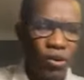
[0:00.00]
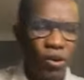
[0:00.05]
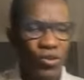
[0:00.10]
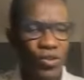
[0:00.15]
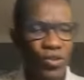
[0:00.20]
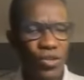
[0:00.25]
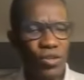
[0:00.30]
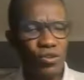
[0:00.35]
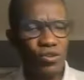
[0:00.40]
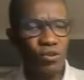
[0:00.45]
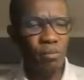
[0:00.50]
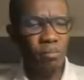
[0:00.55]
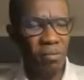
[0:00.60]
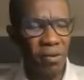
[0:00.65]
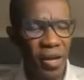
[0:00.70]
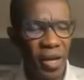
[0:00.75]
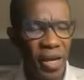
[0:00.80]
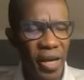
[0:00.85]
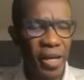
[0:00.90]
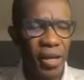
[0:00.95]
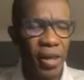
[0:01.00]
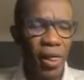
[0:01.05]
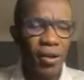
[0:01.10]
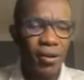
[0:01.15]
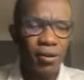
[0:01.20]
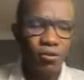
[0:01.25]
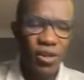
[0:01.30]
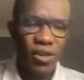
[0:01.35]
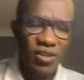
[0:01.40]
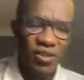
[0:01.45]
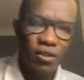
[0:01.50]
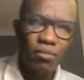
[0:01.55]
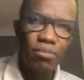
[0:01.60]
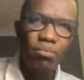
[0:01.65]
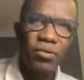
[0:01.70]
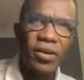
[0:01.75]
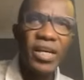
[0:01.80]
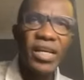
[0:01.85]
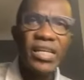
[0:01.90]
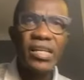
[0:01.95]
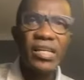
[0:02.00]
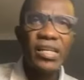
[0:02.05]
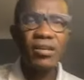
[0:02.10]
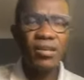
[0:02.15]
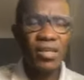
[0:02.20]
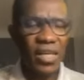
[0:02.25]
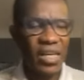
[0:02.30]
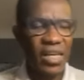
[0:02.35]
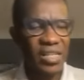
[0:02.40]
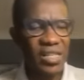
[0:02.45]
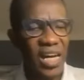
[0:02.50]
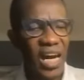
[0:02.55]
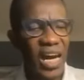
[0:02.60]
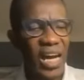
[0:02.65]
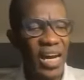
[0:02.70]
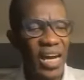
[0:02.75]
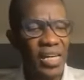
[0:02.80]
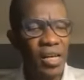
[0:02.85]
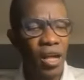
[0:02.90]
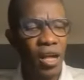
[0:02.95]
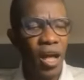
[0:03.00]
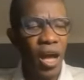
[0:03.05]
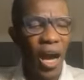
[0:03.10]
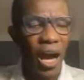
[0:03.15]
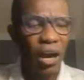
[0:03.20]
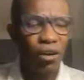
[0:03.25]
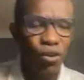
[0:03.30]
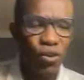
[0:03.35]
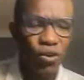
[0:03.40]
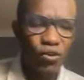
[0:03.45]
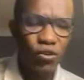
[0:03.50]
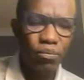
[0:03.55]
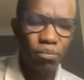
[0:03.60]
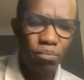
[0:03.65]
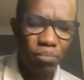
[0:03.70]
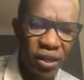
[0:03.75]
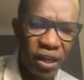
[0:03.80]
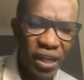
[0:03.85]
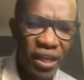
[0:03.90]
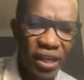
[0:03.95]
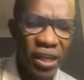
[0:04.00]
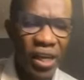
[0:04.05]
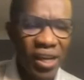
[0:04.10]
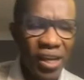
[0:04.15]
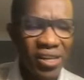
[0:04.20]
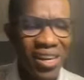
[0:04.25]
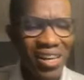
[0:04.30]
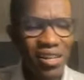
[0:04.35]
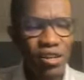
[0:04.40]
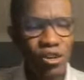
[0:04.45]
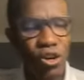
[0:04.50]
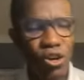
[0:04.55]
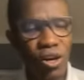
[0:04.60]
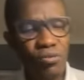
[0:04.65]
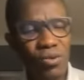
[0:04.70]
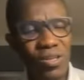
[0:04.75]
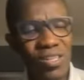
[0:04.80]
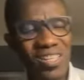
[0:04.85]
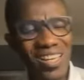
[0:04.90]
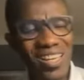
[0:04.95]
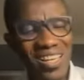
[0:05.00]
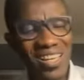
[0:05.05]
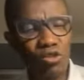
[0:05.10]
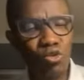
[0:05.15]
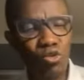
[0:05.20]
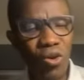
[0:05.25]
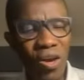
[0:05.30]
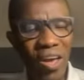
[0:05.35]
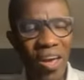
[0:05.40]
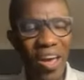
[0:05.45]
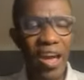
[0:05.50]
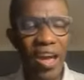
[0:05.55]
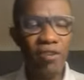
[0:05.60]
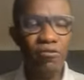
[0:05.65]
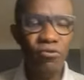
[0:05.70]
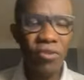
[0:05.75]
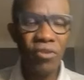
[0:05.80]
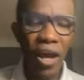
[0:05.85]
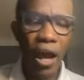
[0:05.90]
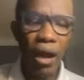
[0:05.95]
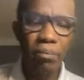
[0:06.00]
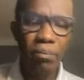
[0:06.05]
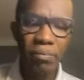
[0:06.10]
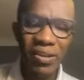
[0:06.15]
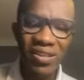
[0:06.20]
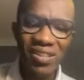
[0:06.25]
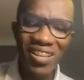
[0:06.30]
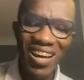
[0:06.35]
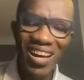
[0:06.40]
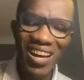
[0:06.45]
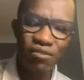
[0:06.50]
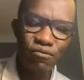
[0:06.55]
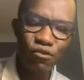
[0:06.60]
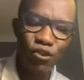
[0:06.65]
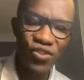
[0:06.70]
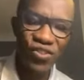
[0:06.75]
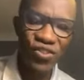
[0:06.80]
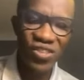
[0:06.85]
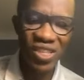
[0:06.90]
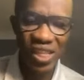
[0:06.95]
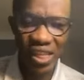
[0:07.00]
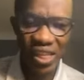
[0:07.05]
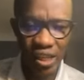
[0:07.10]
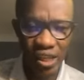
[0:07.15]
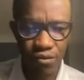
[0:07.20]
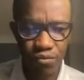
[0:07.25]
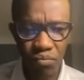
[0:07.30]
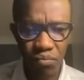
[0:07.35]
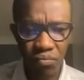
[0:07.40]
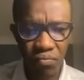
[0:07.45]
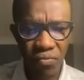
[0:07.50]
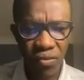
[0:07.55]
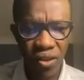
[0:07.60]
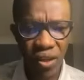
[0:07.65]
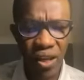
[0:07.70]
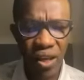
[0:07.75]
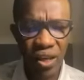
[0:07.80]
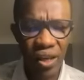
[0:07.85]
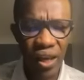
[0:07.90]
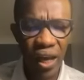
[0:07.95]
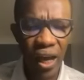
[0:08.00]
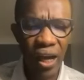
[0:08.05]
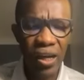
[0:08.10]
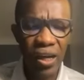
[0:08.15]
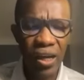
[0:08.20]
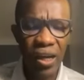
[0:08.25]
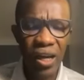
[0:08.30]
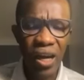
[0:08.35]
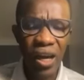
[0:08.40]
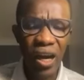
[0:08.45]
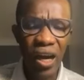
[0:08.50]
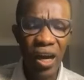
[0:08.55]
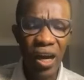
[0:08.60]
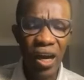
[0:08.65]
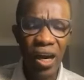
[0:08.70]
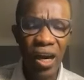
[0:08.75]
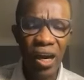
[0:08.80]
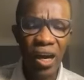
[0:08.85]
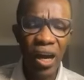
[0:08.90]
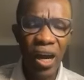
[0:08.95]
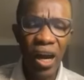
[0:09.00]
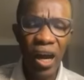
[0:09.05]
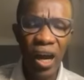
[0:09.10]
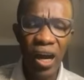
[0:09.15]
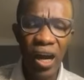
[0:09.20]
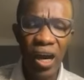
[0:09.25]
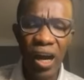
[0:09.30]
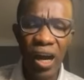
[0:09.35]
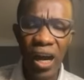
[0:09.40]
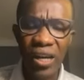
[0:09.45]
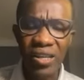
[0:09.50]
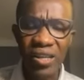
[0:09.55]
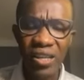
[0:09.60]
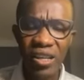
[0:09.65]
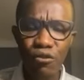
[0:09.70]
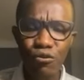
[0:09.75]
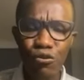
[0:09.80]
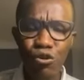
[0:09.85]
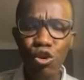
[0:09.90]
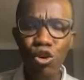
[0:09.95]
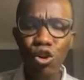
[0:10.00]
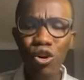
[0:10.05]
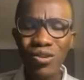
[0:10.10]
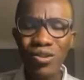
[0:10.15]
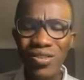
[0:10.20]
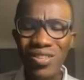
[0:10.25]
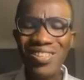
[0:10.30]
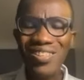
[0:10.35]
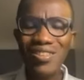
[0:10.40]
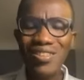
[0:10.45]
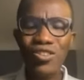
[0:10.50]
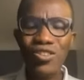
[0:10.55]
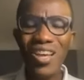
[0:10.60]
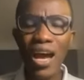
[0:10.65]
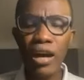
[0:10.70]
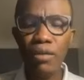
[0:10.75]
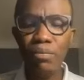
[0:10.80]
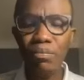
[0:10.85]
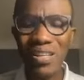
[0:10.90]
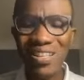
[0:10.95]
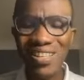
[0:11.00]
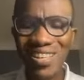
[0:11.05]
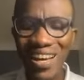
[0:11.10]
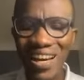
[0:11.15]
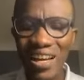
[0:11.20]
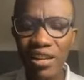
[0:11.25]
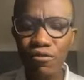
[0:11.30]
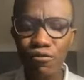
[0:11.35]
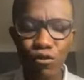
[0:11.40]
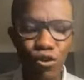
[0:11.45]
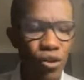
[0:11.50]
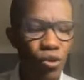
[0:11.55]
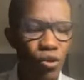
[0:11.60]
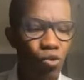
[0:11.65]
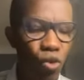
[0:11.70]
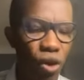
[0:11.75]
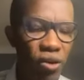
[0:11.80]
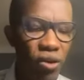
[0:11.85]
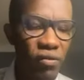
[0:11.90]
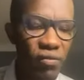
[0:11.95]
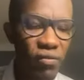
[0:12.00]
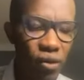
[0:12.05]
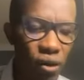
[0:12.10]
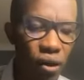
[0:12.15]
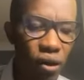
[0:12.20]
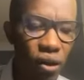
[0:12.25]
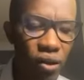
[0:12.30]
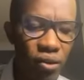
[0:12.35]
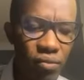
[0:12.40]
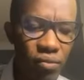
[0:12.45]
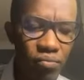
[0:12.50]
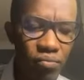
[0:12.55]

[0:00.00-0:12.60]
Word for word: continue to pray we're still praying, don't get tired. I want to pray that God will take away every appetite for sin. Yeah. Uh, uh, and give you continuous appetite for the word of God.